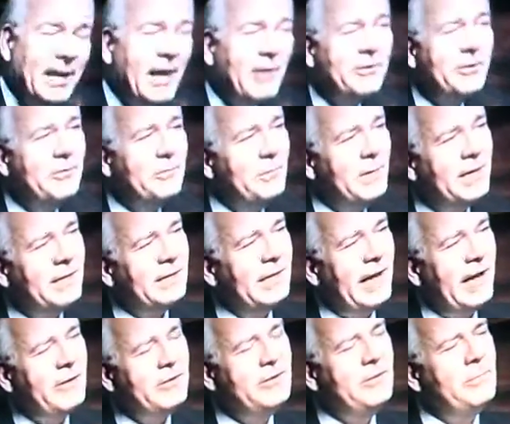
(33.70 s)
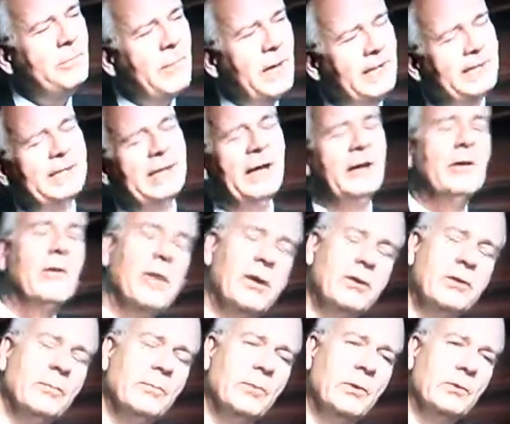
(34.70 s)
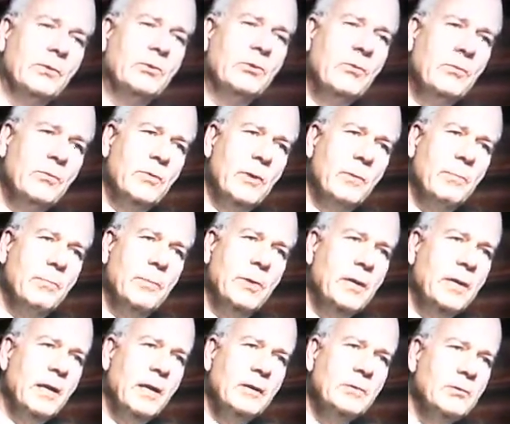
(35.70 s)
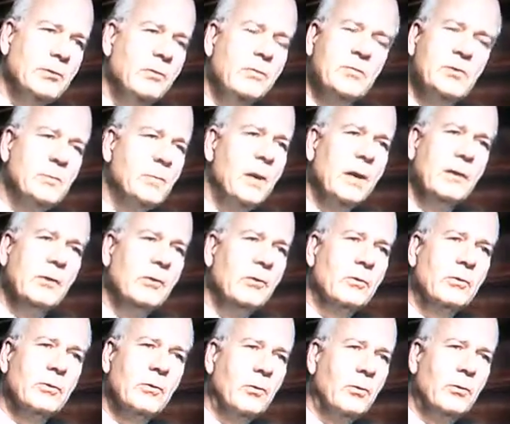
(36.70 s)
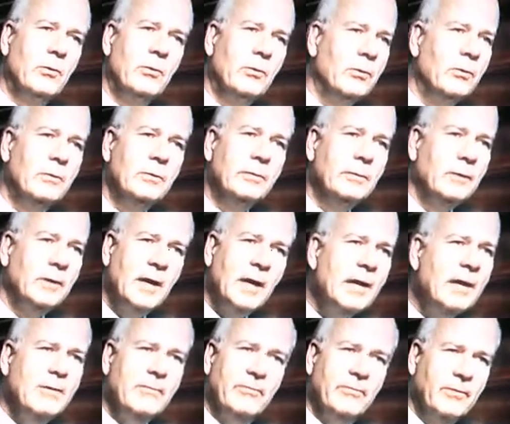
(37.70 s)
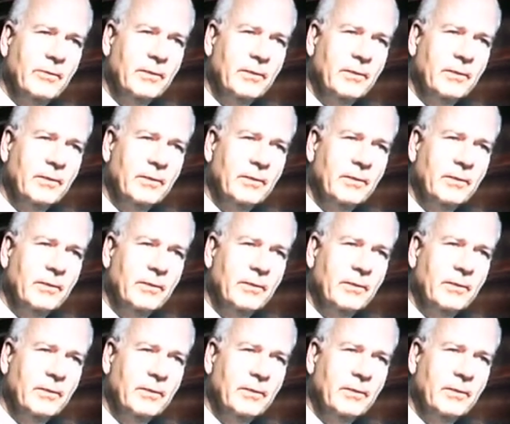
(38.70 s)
how do you make that argument to them? Because you've spent your whole life